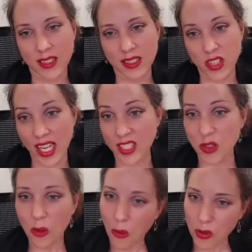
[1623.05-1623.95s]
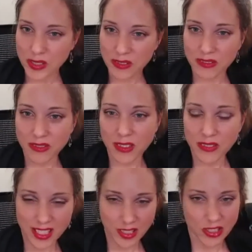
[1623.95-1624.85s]
change the course of
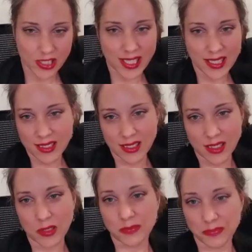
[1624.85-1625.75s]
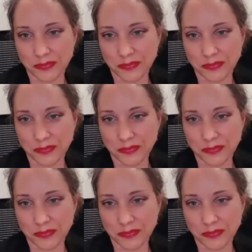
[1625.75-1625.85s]
history. So.